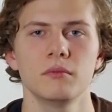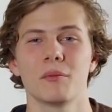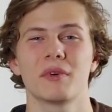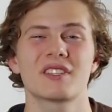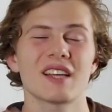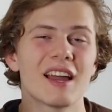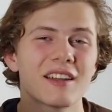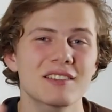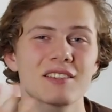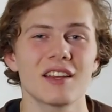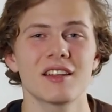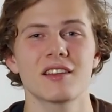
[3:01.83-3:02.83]
But it's
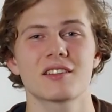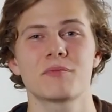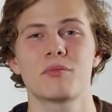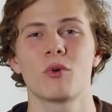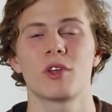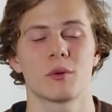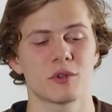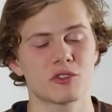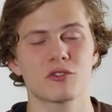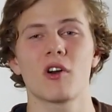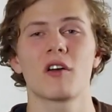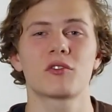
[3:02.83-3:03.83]
understanding there's a point that we
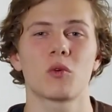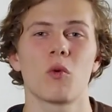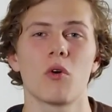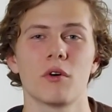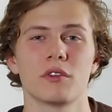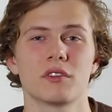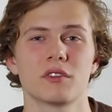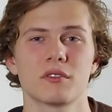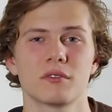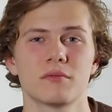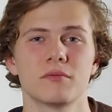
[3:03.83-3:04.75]
strive towards